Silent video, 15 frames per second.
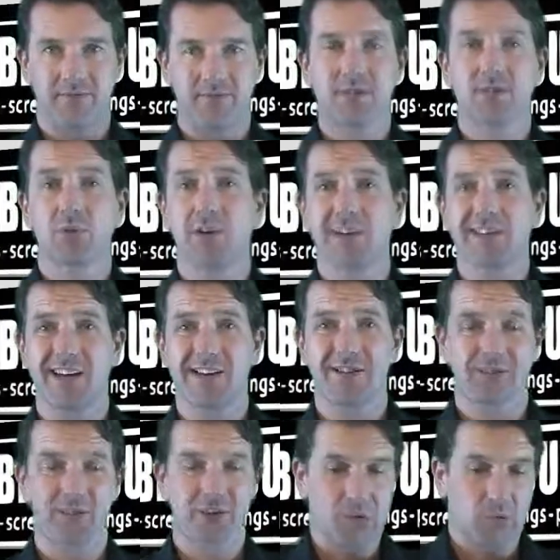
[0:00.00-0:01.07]
So what does that
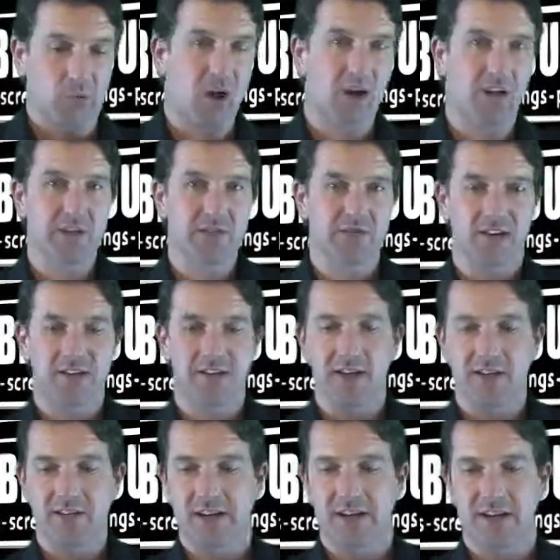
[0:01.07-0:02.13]
do? Well, it's
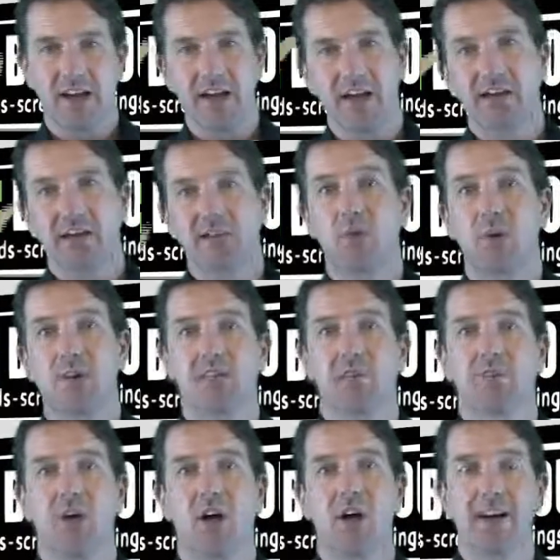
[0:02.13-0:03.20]
fantastic, because once the
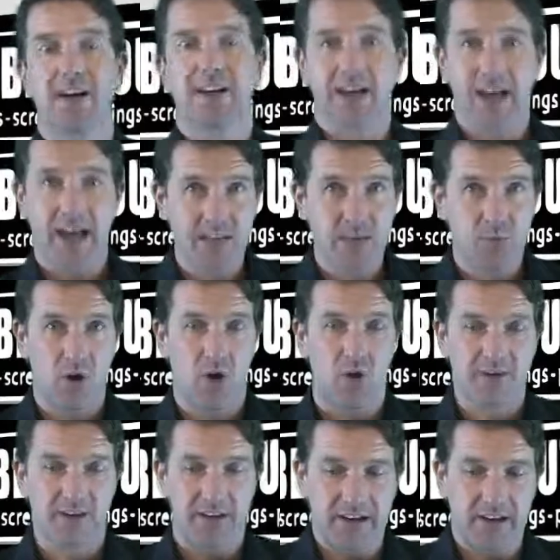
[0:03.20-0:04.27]
blind has
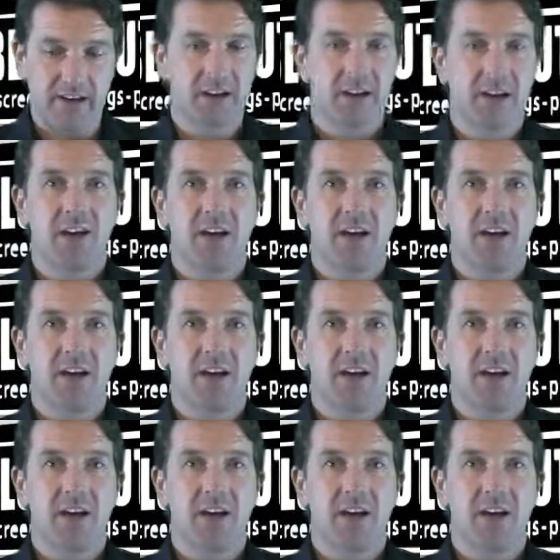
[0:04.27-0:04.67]
rolled down,